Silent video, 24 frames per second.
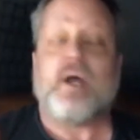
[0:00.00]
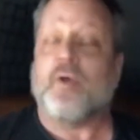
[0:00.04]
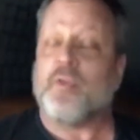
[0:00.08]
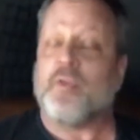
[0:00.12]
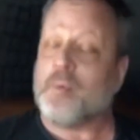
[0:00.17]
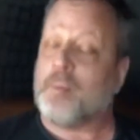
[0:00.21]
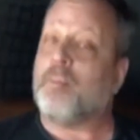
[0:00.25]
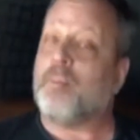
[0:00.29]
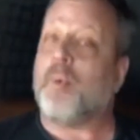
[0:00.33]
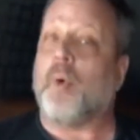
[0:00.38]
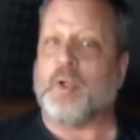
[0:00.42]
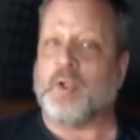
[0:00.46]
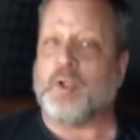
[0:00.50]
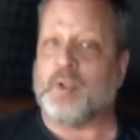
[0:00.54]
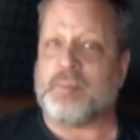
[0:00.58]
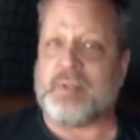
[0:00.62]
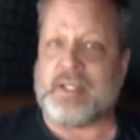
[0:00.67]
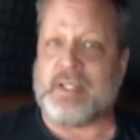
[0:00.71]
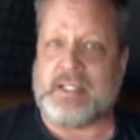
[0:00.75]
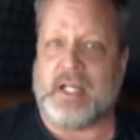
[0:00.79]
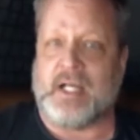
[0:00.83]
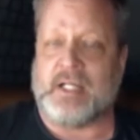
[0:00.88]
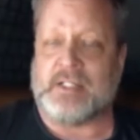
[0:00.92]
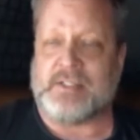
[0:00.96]
called them
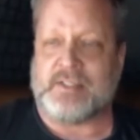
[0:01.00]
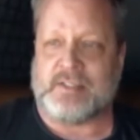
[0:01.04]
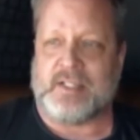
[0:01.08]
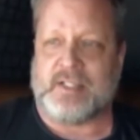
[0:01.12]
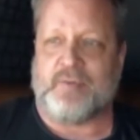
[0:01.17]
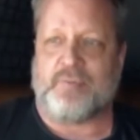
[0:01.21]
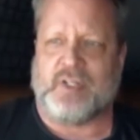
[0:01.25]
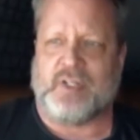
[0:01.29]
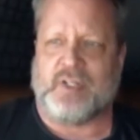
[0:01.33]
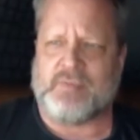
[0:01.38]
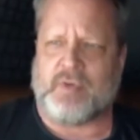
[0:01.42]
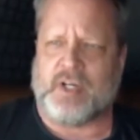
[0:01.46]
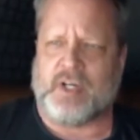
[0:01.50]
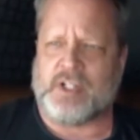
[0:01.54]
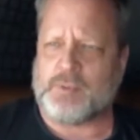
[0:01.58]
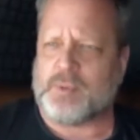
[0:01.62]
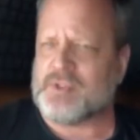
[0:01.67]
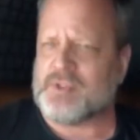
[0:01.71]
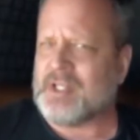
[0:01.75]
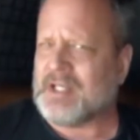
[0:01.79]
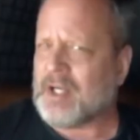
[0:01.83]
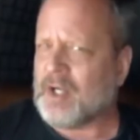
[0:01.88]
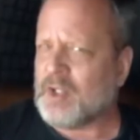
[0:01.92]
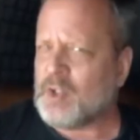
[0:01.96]
boiled peanuts, and a friend of
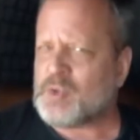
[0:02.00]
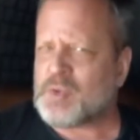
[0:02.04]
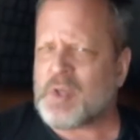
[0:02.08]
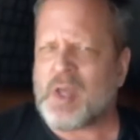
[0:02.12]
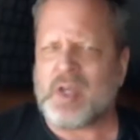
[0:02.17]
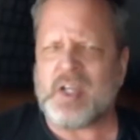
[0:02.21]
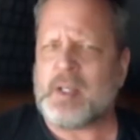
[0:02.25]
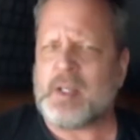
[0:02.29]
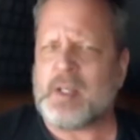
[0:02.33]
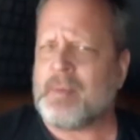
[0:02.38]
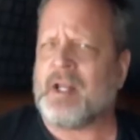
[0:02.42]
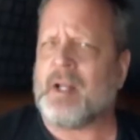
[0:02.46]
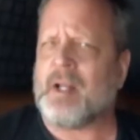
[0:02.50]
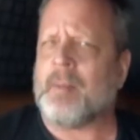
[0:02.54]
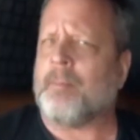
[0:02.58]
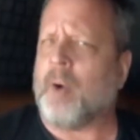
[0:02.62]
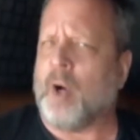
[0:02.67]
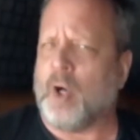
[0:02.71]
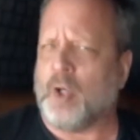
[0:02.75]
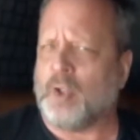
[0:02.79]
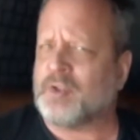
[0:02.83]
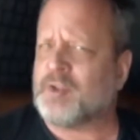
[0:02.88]
ours was like, "Are you talking about a